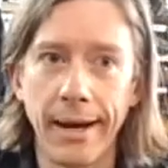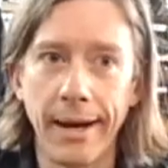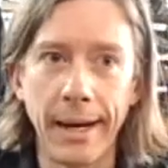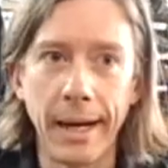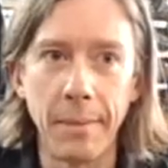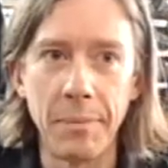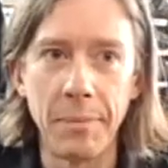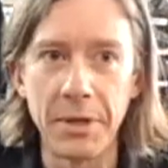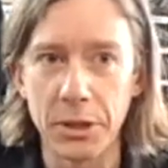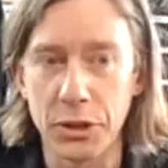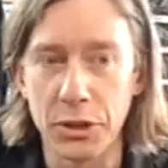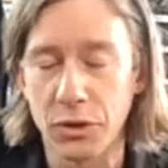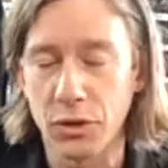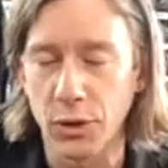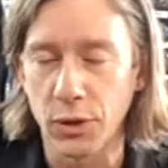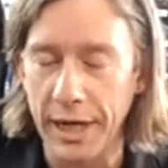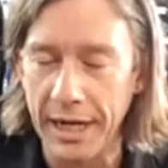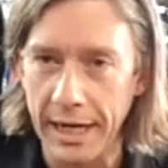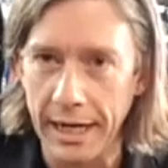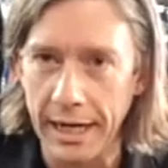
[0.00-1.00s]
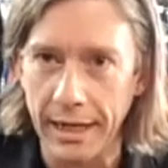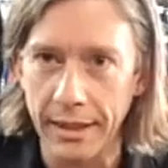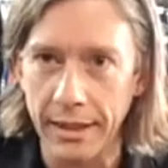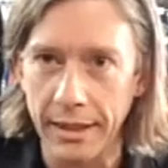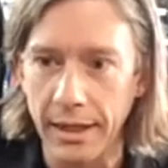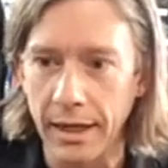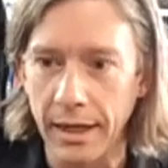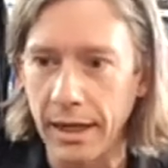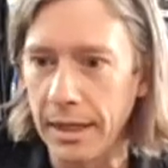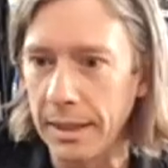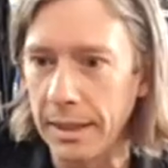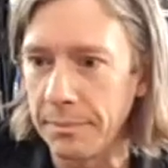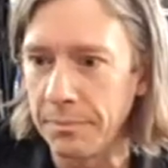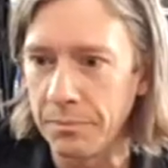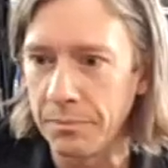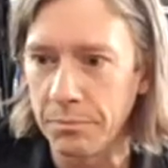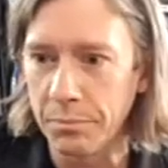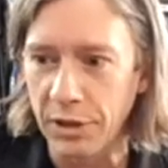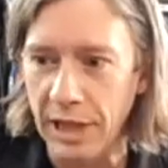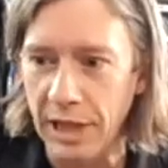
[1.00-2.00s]
There's training
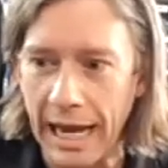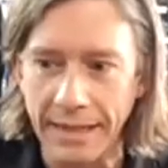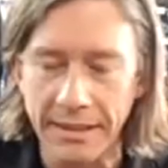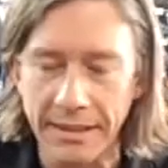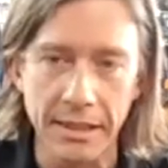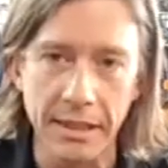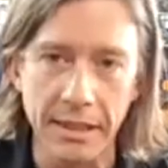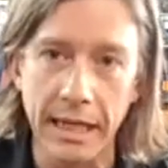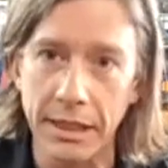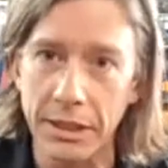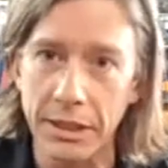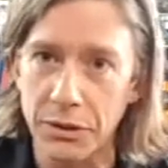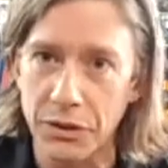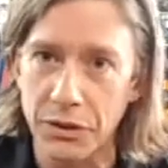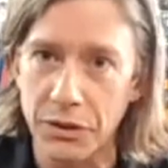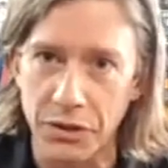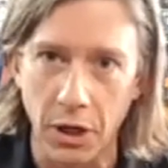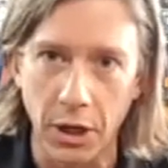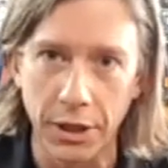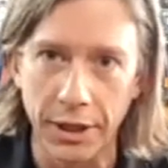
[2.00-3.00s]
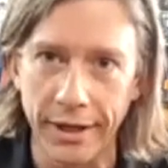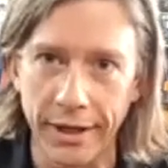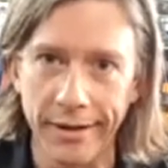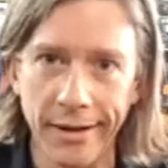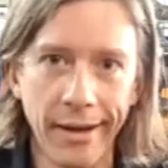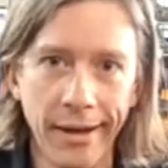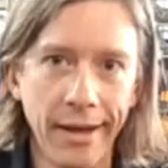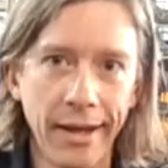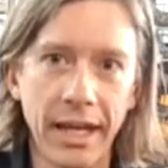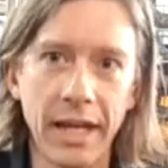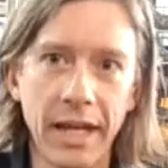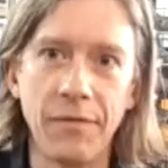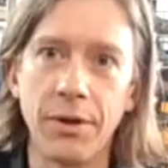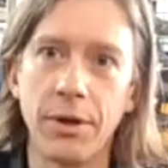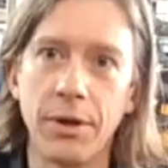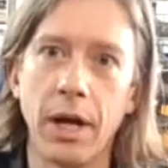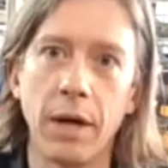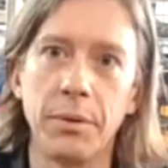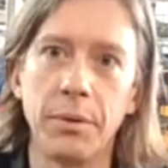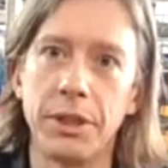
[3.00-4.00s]
plans to get you started if you're
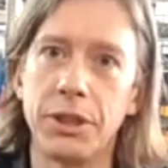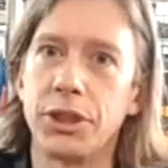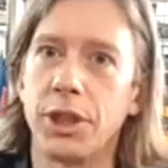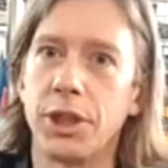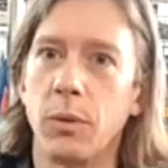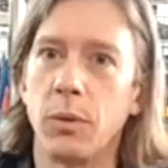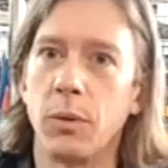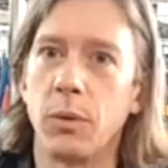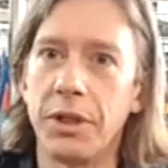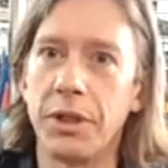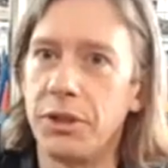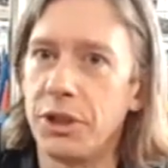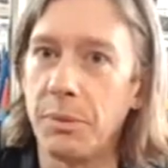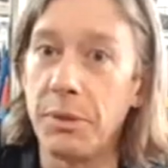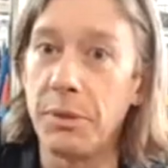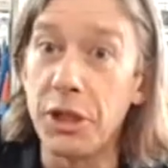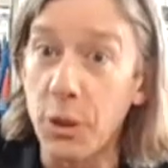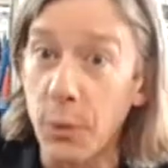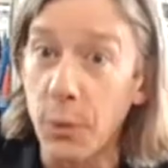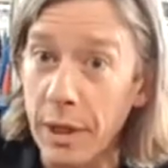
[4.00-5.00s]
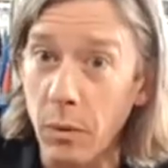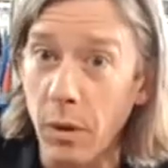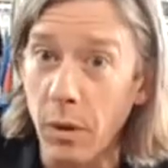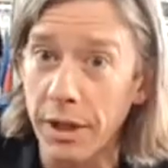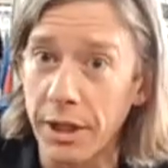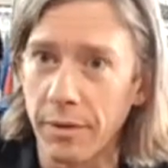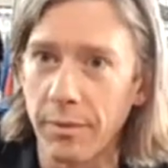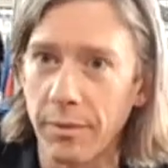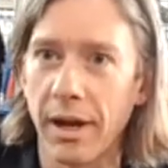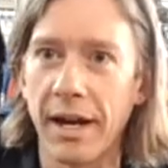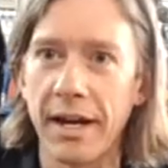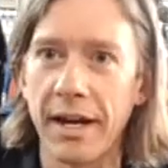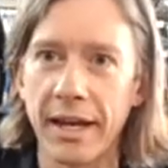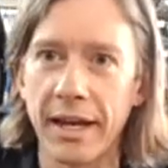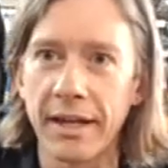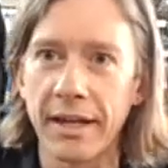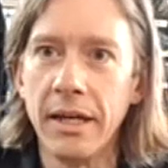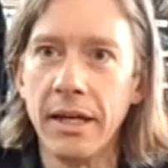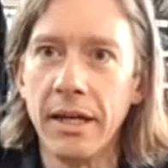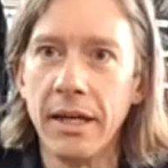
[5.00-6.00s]
not really sure what you should be doing while you're riding.
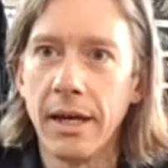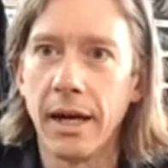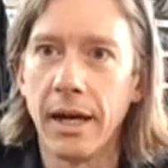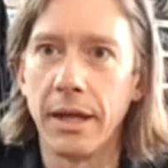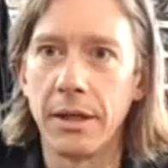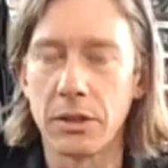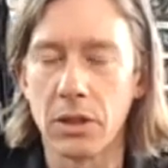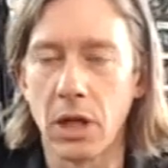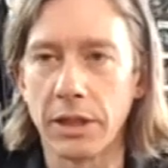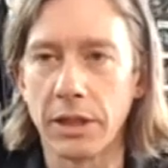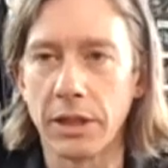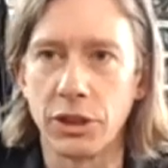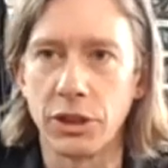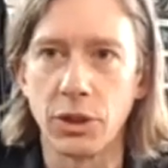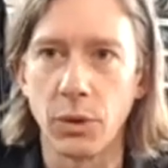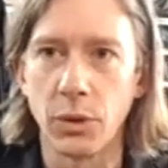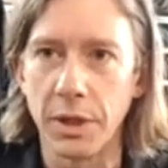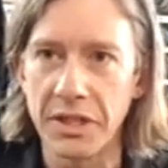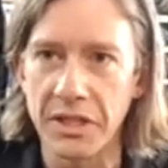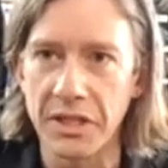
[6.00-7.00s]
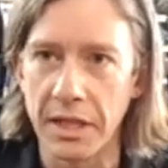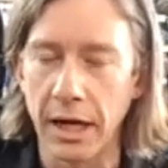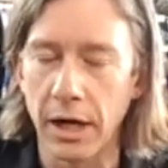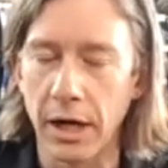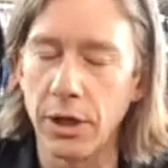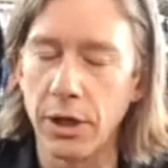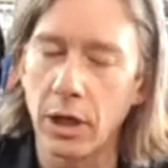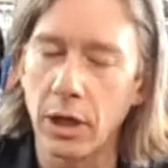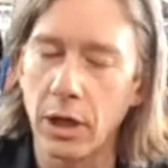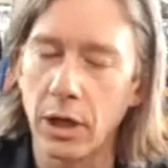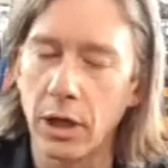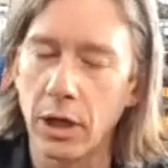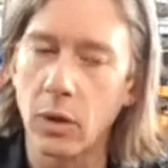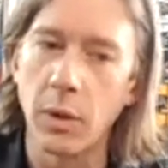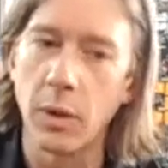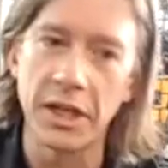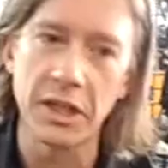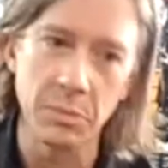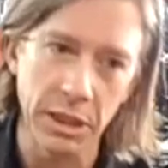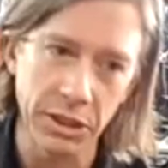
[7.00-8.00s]
There's lots of choice there, not quite as
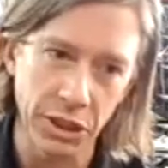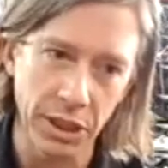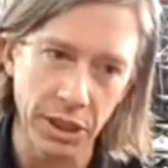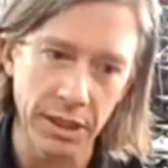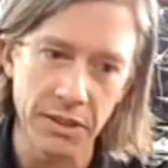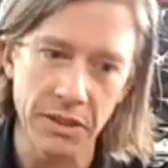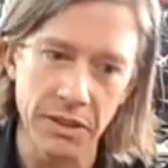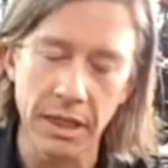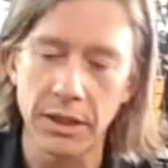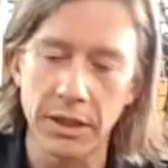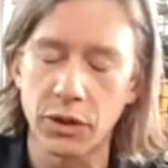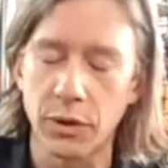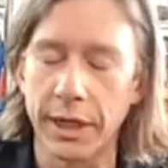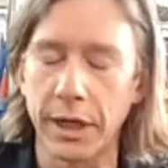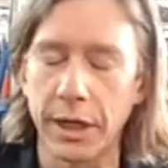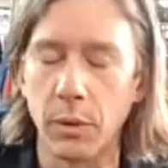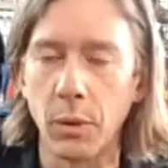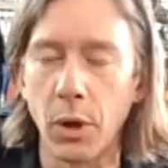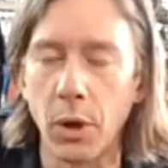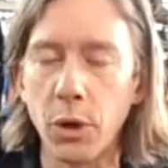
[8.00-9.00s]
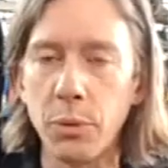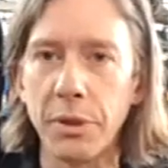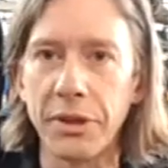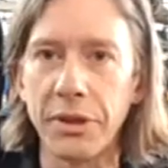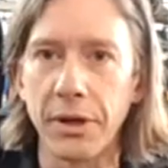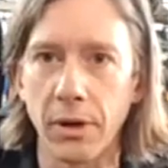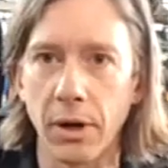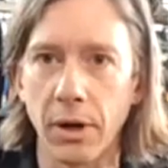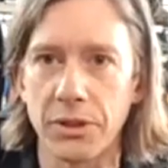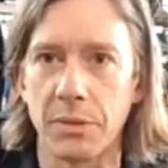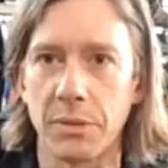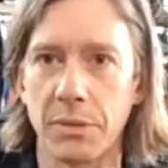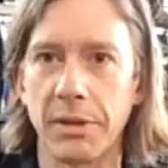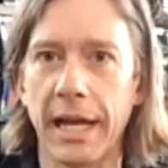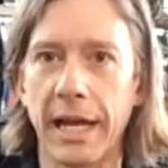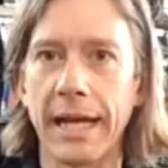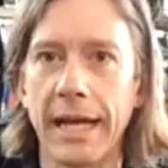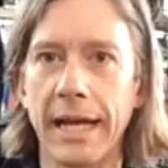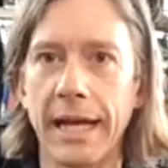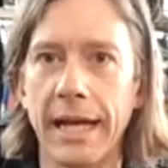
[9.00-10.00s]
much as TrainerRoad, but there are some
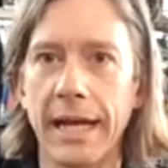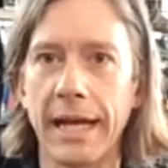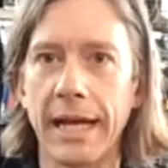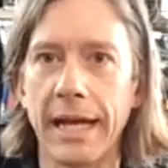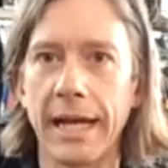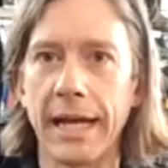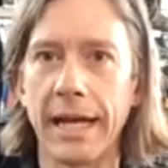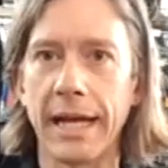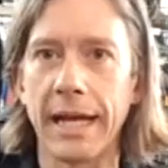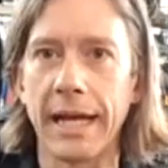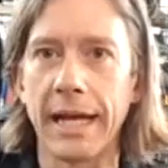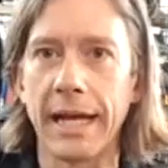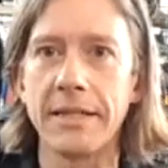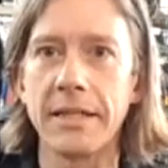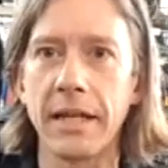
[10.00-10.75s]
plans in